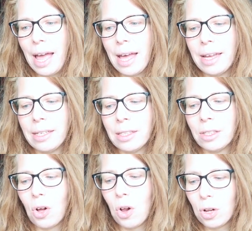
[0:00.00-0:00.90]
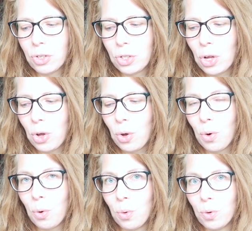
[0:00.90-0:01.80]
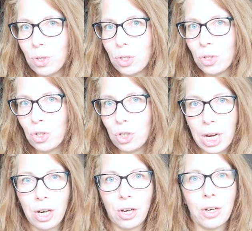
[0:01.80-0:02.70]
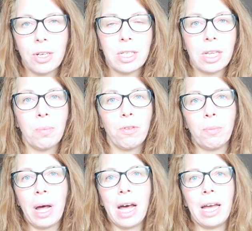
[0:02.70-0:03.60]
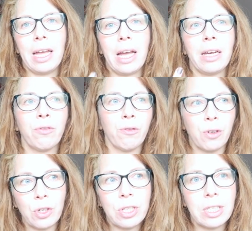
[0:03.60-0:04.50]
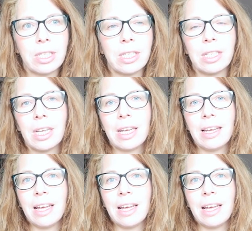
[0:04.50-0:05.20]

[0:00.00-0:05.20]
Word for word: and also share some of my kind of first